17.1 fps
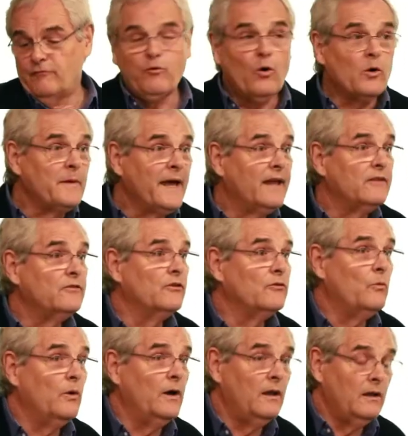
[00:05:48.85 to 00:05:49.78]
formats
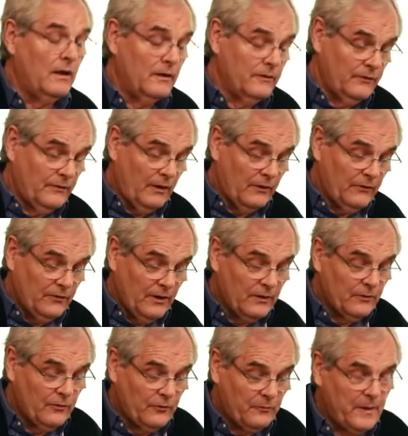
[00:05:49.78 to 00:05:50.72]
as well on, on
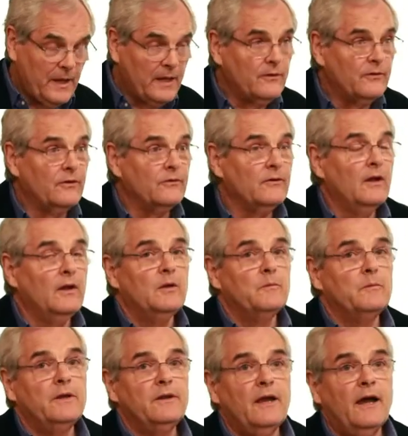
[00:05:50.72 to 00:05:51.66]
Southern Spaces.
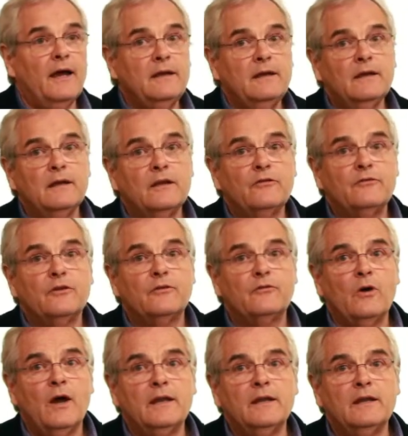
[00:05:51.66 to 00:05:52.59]
But the idea is to
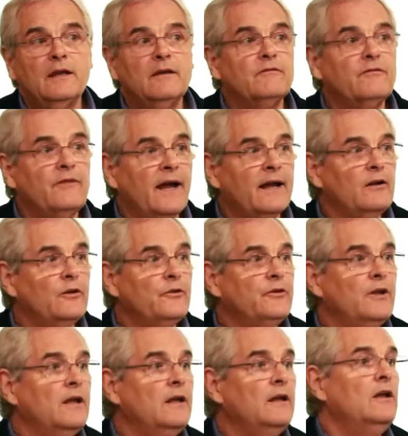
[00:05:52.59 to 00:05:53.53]
try to get
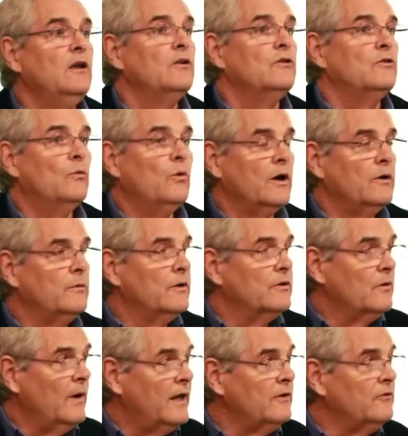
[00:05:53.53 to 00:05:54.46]
faculty to work
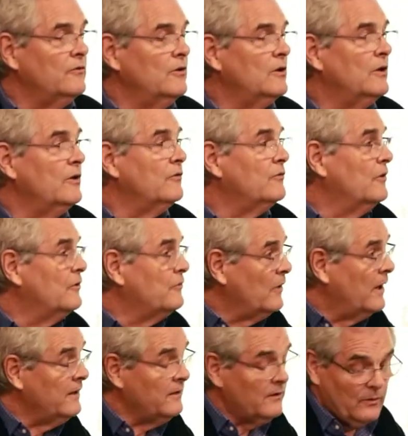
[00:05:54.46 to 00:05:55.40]
with grad students, you
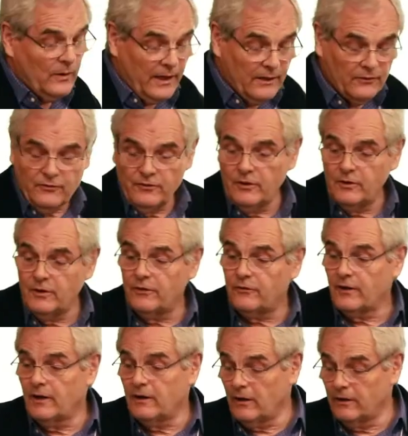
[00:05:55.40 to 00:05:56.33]
train the grad
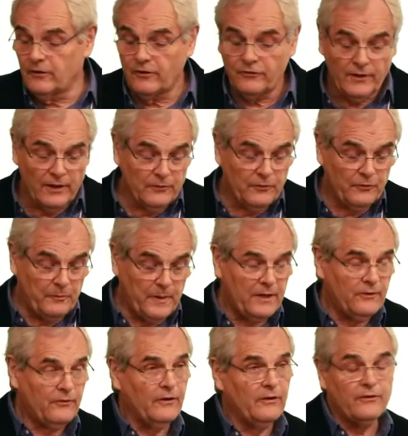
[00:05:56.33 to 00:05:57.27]
students, and on the Southern
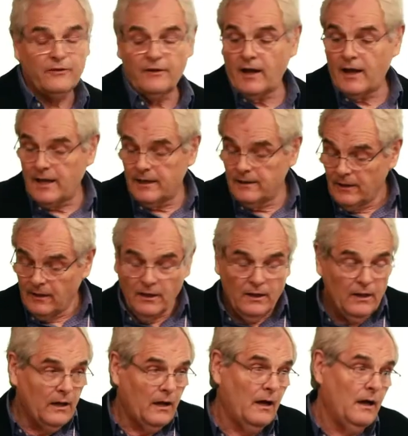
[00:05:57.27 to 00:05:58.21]
Spaces side,
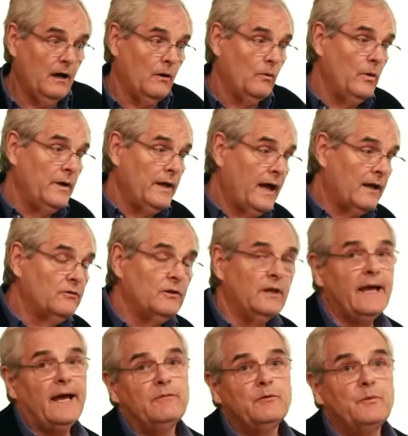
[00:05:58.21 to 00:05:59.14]
uh, we
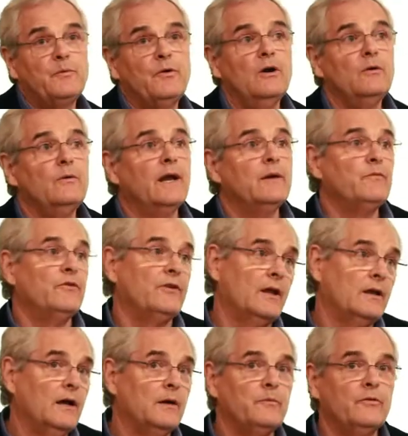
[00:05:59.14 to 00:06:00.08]
actually have a program
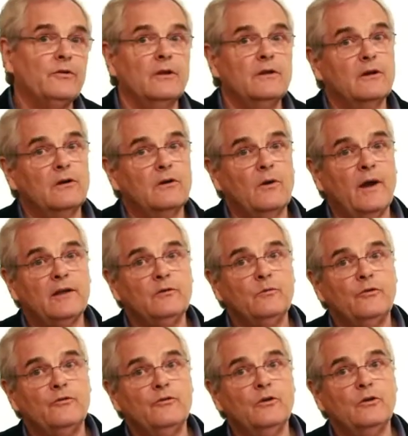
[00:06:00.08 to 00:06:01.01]
set up so that
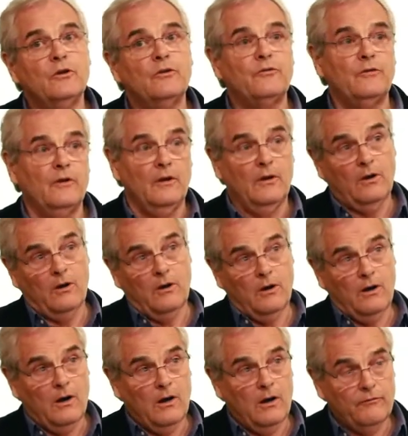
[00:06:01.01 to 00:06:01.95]
graduate students
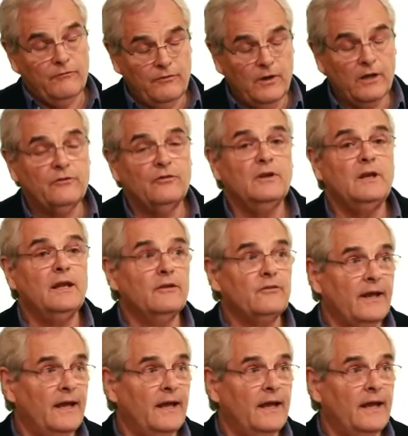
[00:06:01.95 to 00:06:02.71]
are functioning as